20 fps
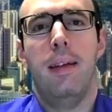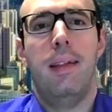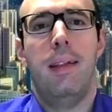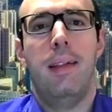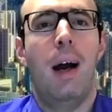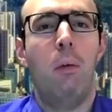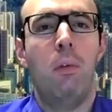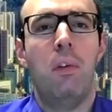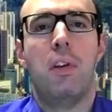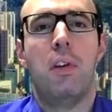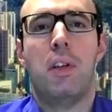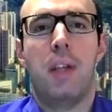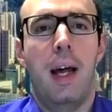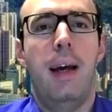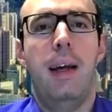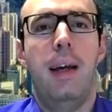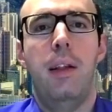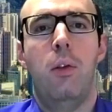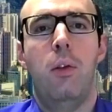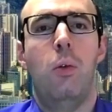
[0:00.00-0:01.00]

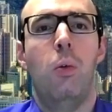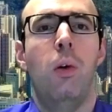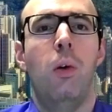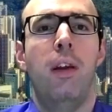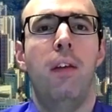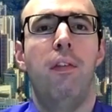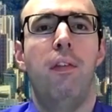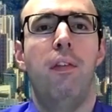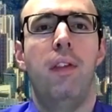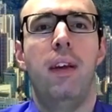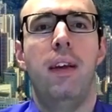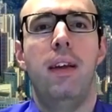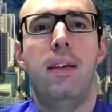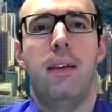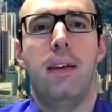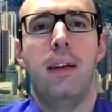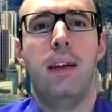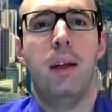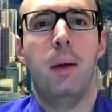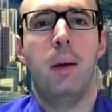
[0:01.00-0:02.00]
downside to
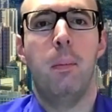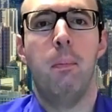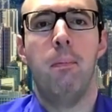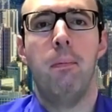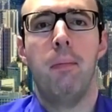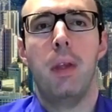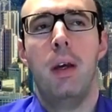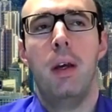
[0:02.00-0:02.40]
NFTs?